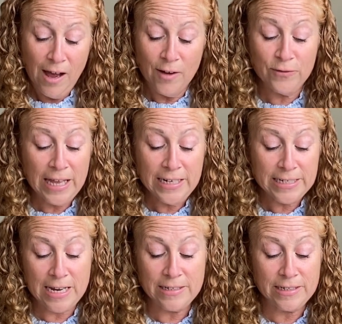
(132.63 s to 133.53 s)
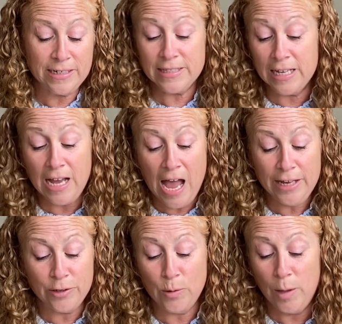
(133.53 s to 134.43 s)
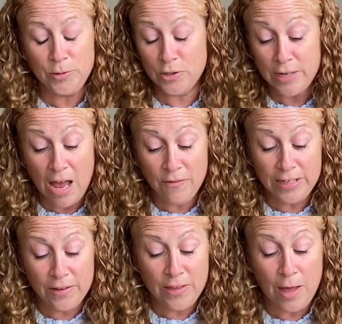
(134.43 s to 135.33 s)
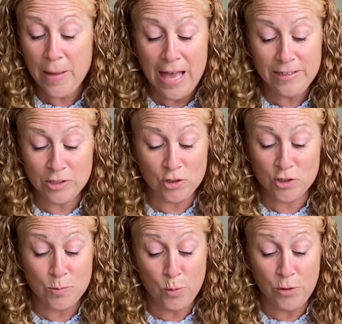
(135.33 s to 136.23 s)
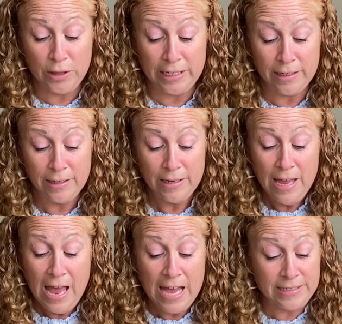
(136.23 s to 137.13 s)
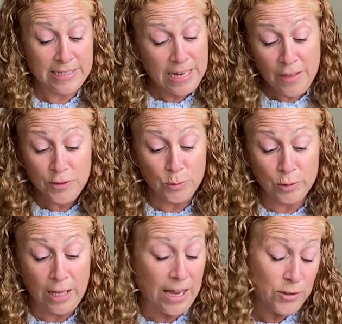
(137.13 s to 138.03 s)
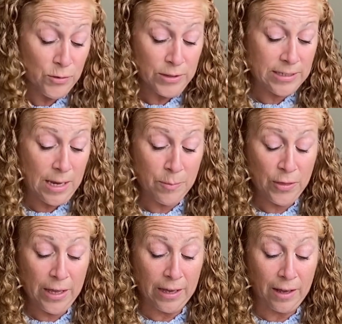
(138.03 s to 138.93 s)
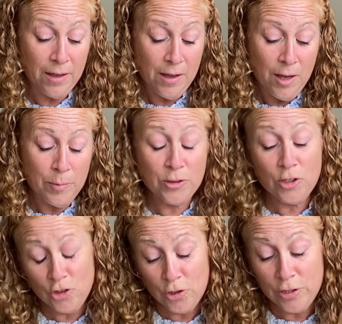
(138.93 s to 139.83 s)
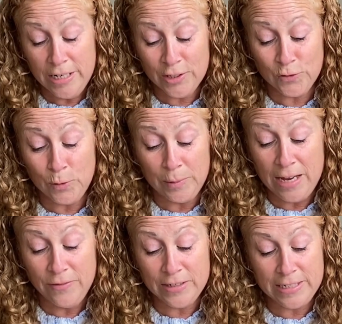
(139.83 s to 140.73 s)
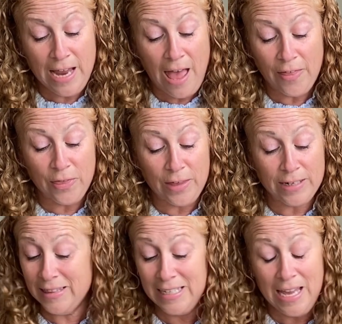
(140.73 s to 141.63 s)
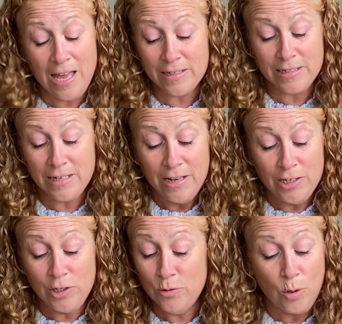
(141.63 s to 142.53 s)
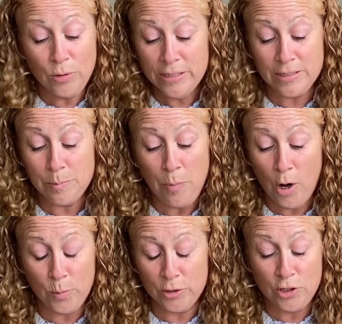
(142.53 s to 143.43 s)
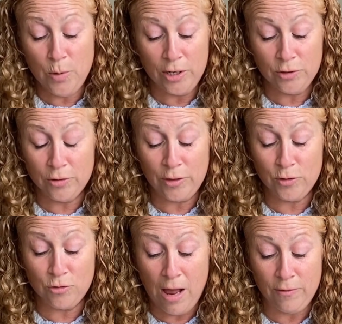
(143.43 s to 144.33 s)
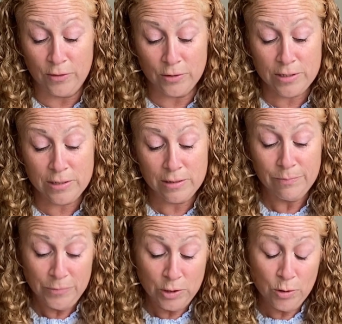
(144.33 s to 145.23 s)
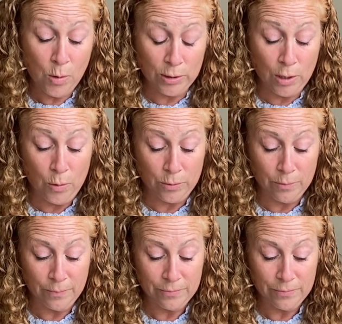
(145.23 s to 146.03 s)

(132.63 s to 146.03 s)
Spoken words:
A flight attendant is the guide who helps you navigate that passage smoothly. As a death doula, I do the same thing, but the journey is from life to death, and at the end, you don't disembark with 200 other travelers. You go alone.